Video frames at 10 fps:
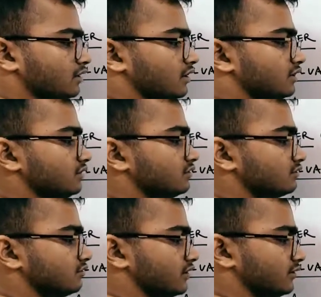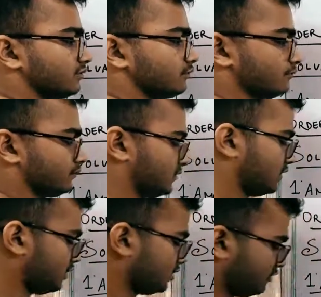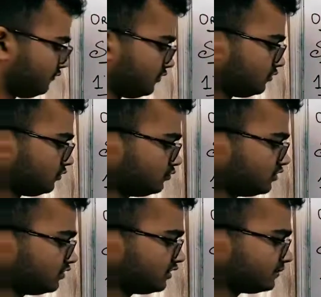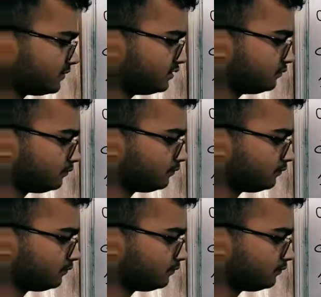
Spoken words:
it is 3. For 2 degree amine,